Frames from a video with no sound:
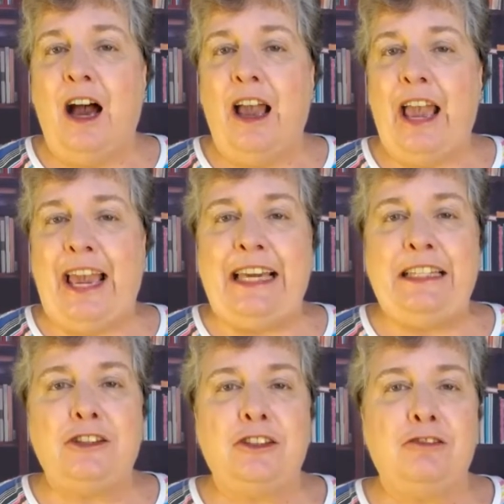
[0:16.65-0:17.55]

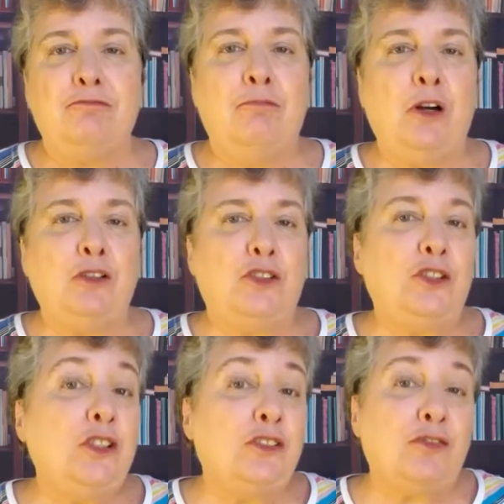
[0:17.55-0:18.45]
8 most
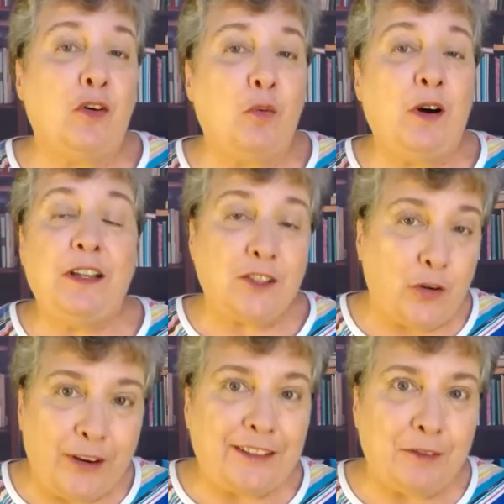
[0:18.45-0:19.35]
useful ones,
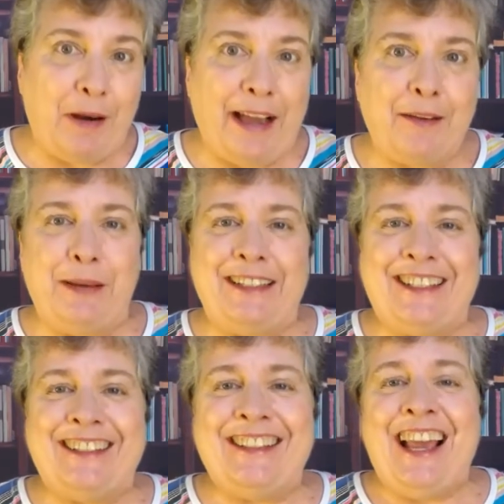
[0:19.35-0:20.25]
according to my
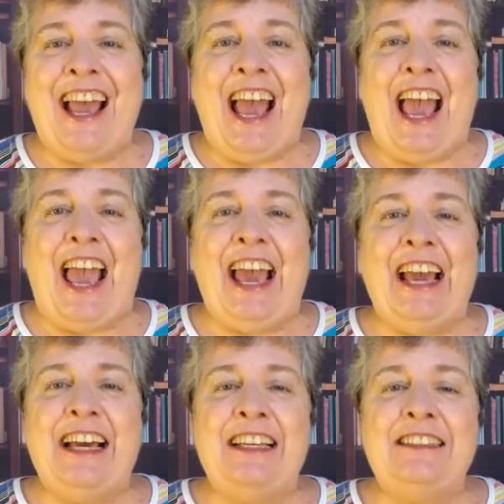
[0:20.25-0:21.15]
opinion.
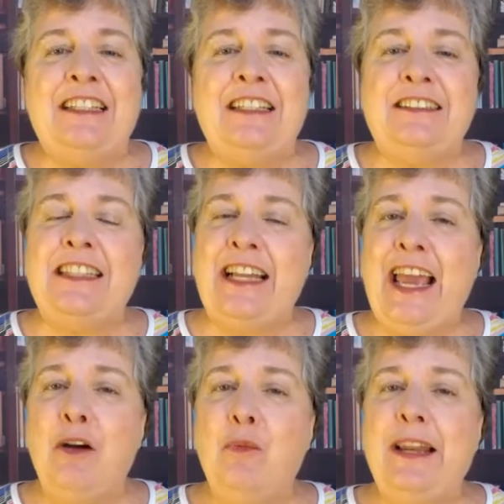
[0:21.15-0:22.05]
And
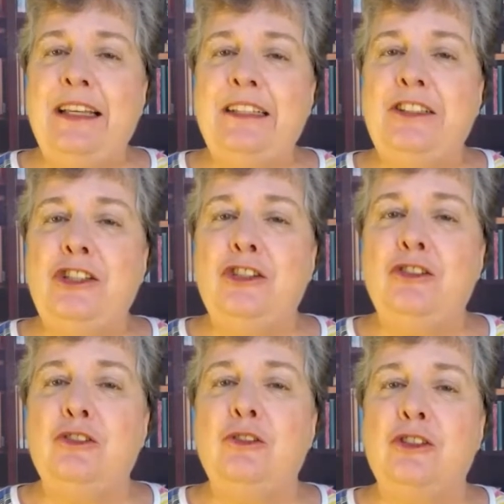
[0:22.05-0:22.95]
today I wanted
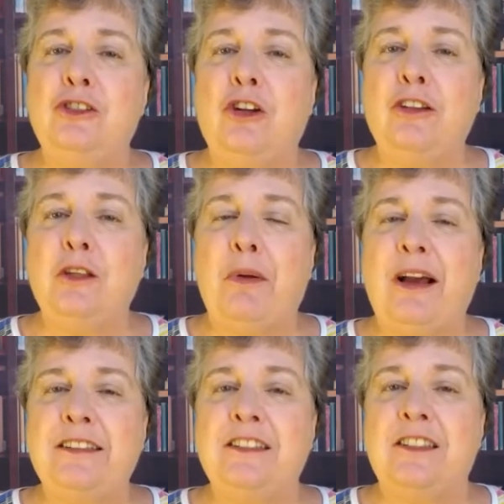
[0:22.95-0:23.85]
to start the
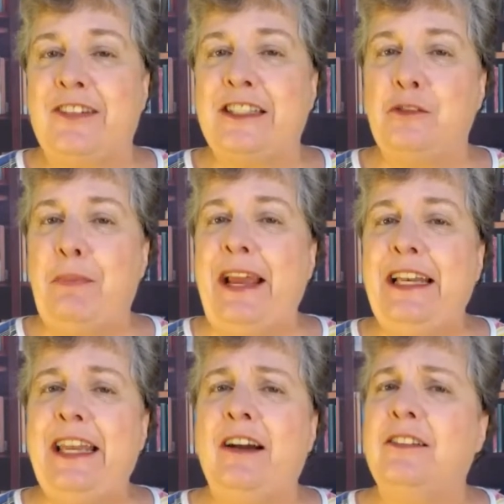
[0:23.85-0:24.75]
process of
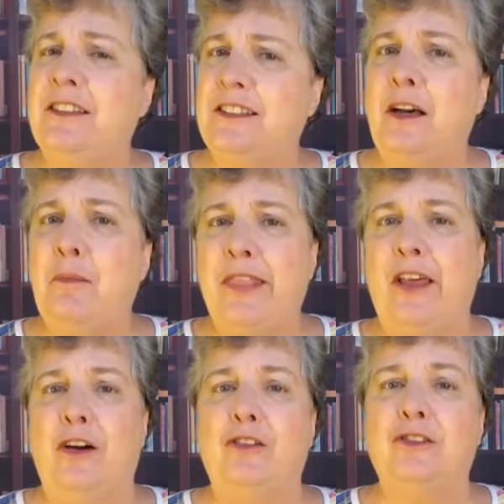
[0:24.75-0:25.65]
expanding on some of
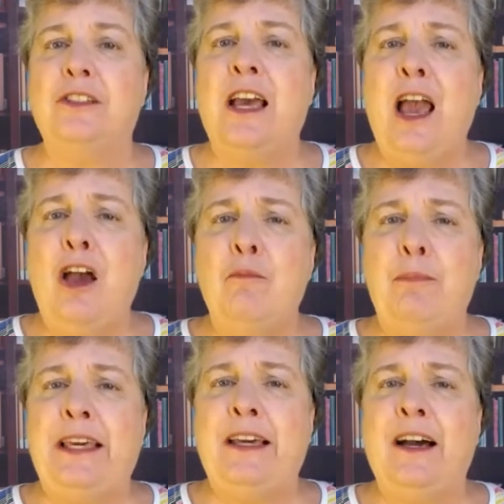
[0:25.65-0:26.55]
those
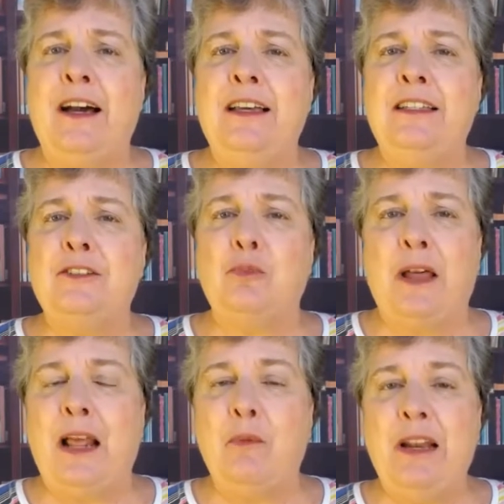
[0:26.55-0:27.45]
because
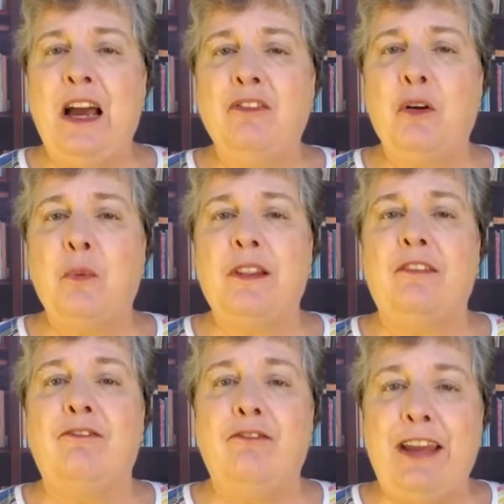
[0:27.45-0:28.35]
what I went over were
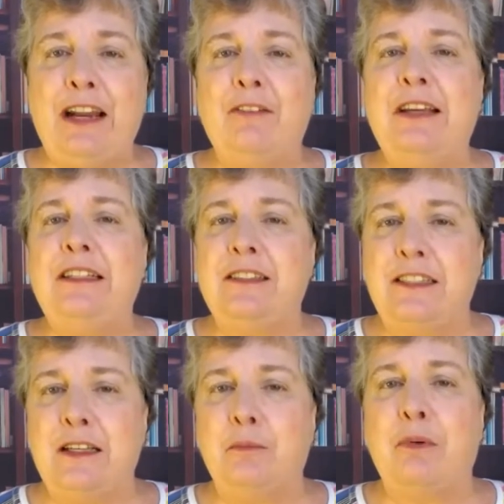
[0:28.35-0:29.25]
the very
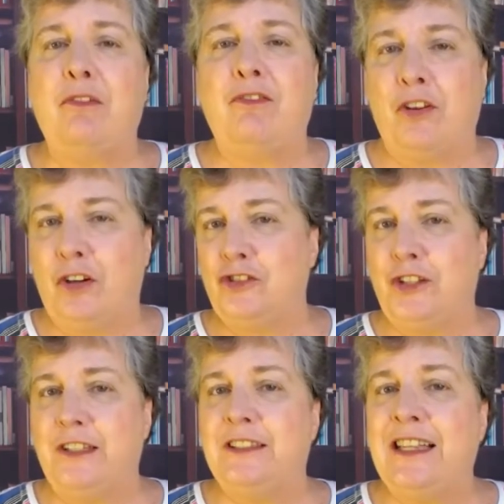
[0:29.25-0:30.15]
simple
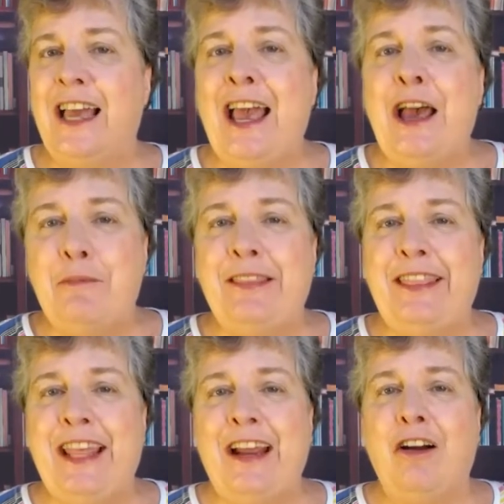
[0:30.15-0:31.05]
versions. But
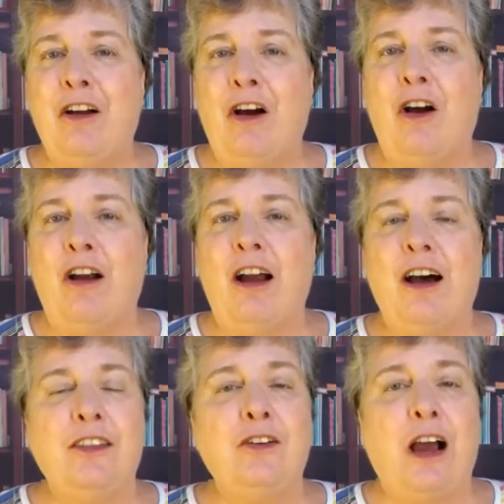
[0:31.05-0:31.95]
there are
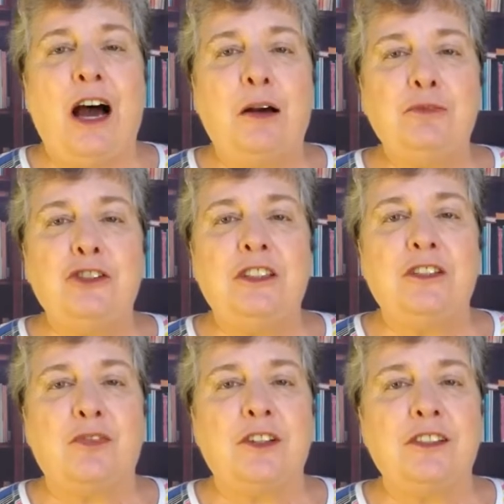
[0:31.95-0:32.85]
other options
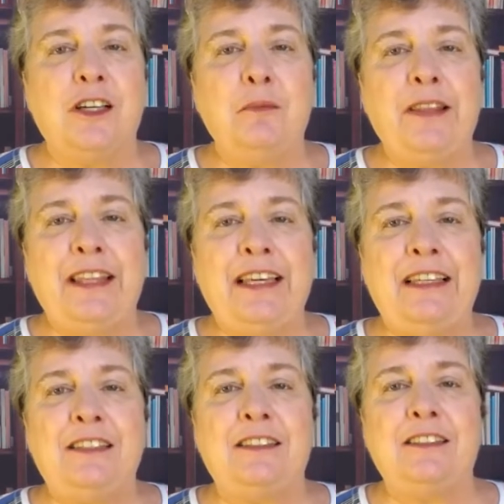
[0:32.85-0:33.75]
for some of
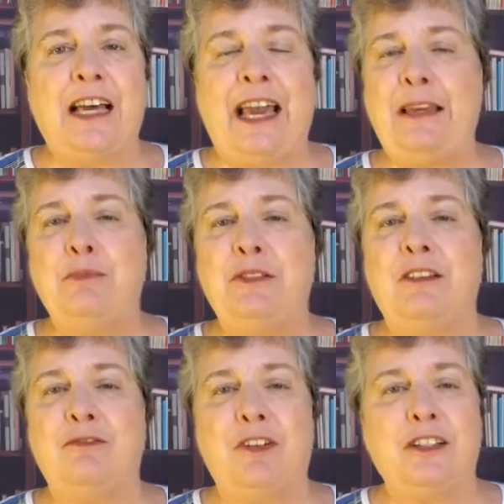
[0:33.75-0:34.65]
these types
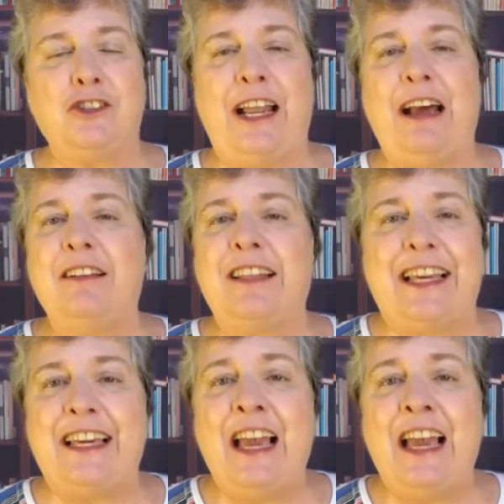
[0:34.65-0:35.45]
of functionality